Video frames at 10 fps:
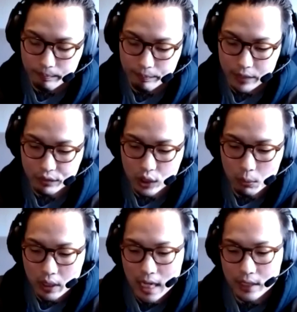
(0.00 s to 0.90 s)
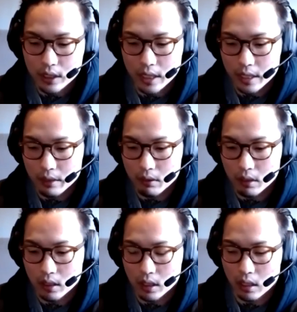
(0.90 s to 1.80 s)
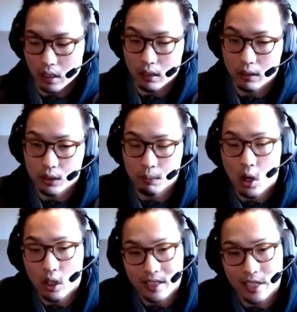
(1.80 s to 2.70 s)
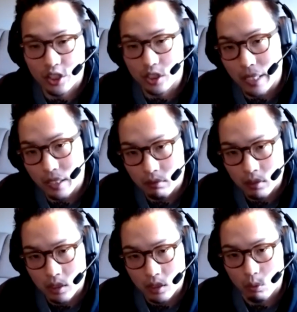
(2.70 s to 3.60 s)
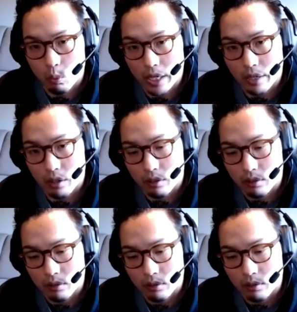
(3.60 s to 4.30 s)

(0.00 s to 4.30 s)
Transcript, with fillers: if someone has a, a, a small attention span where